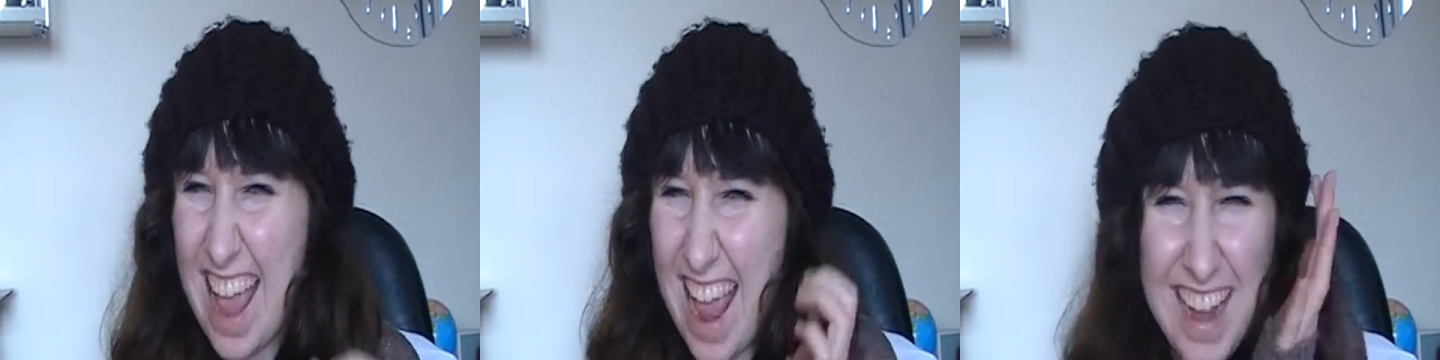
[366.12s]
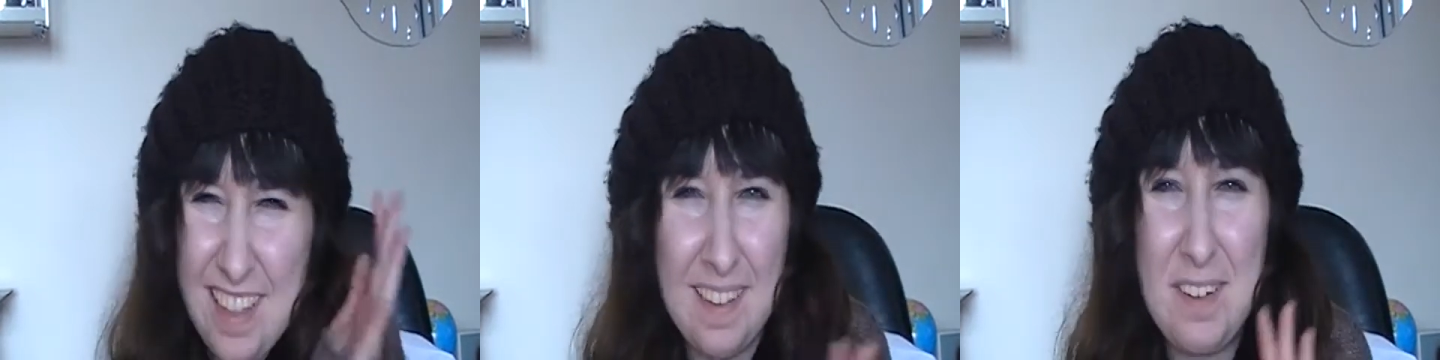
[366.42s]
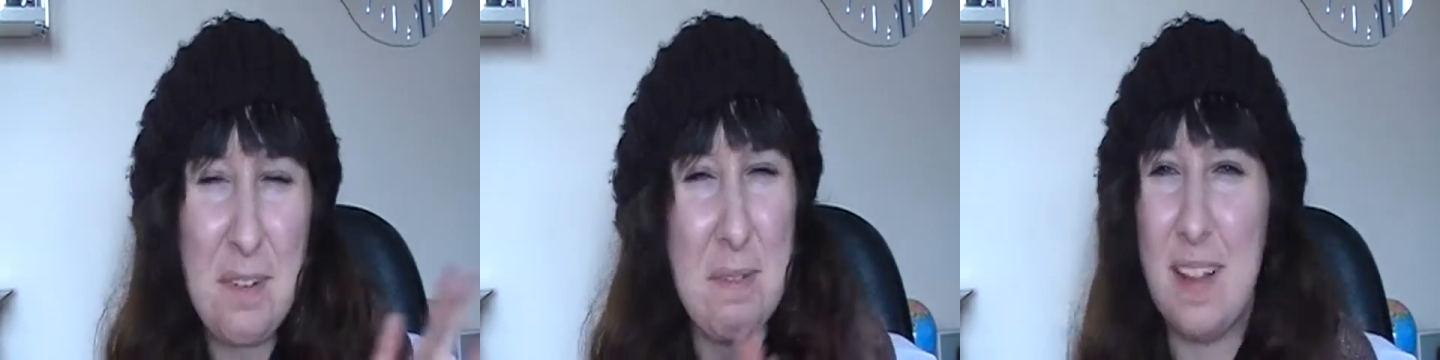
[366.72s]
anything
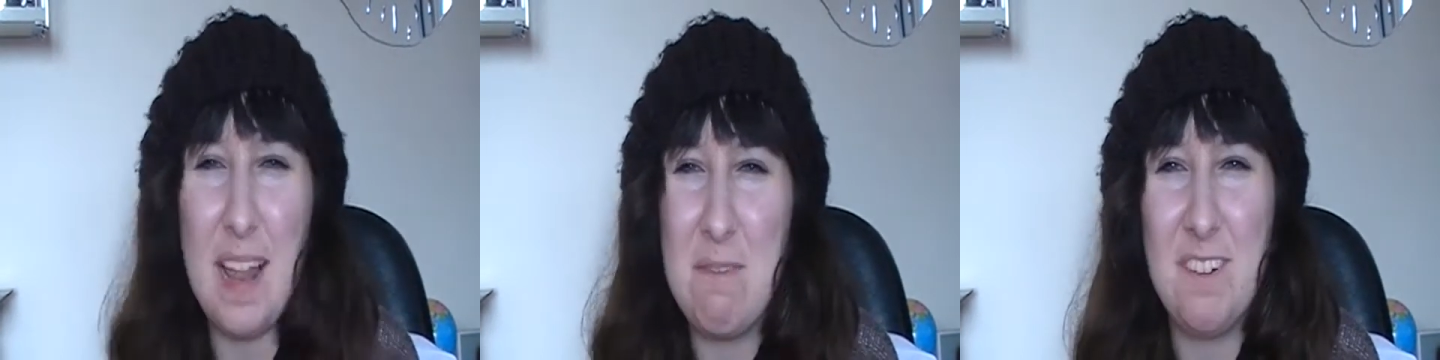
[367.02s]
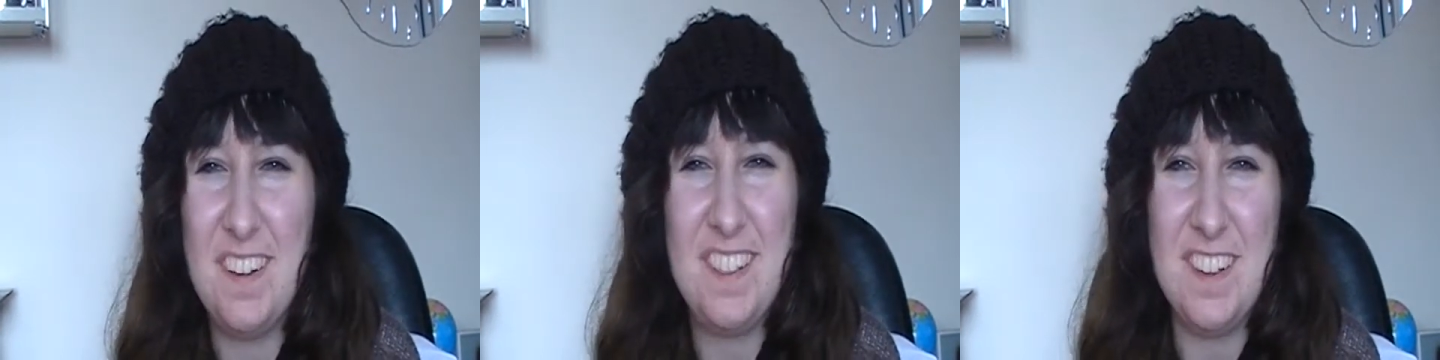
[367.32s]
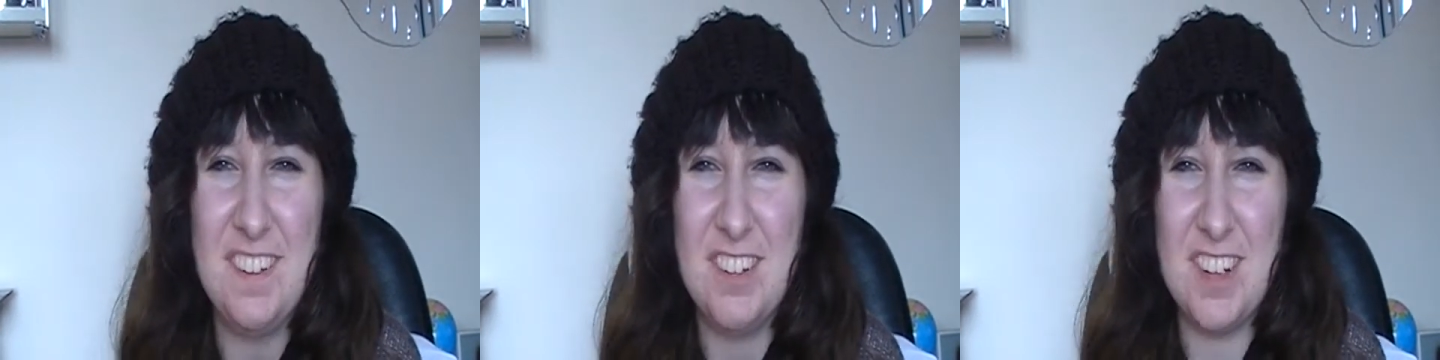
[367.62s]
from the Labyrinth
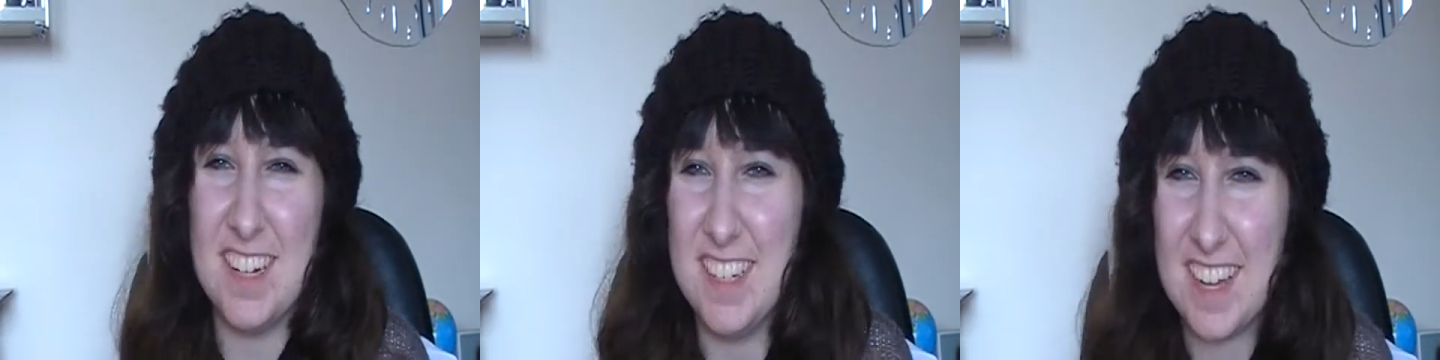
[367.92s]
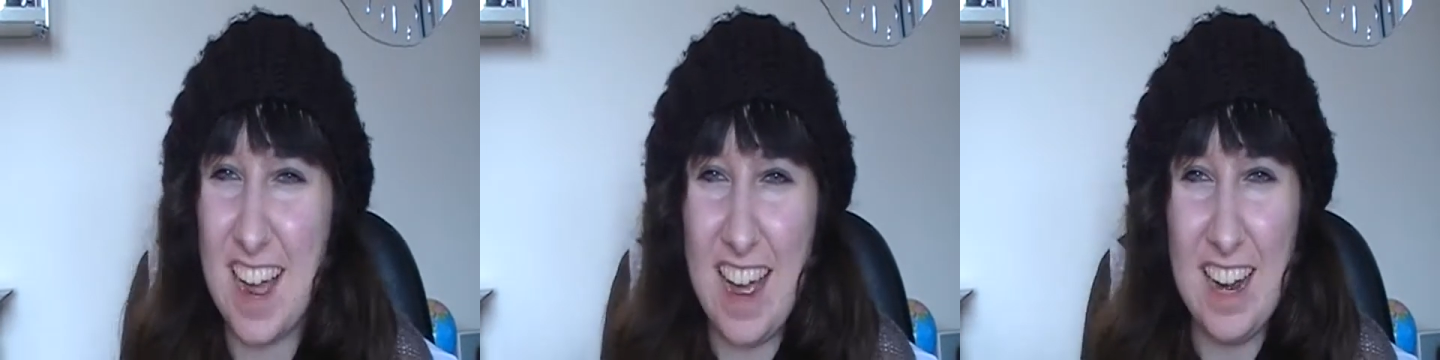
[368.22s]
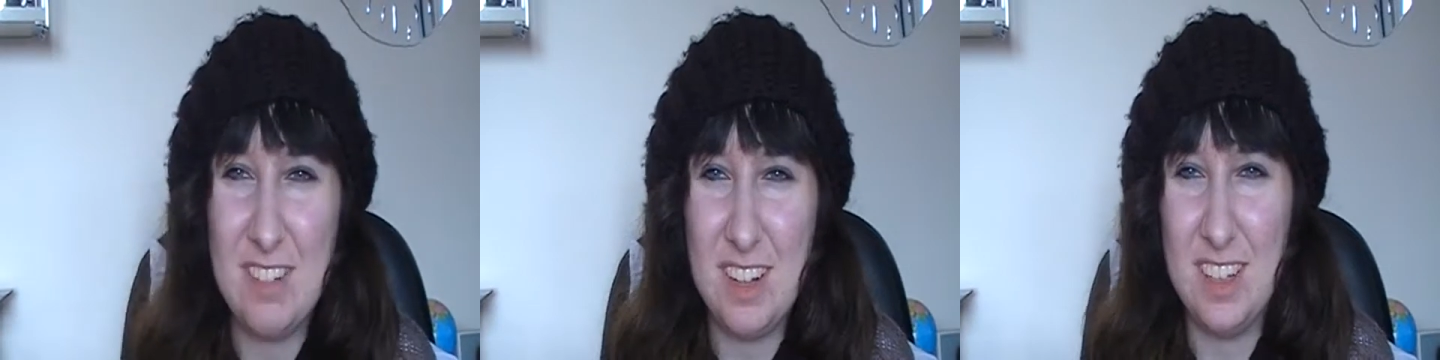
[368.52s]
universe, I
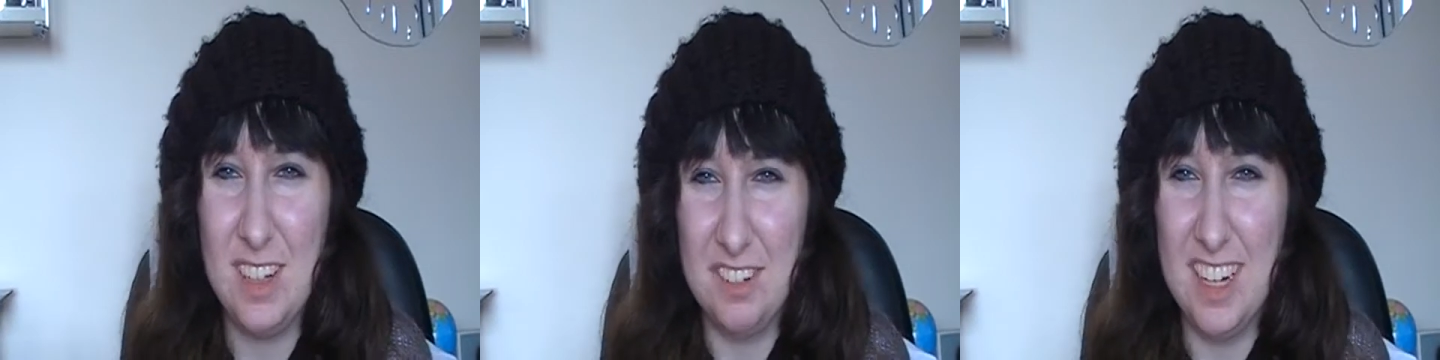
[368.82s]
will love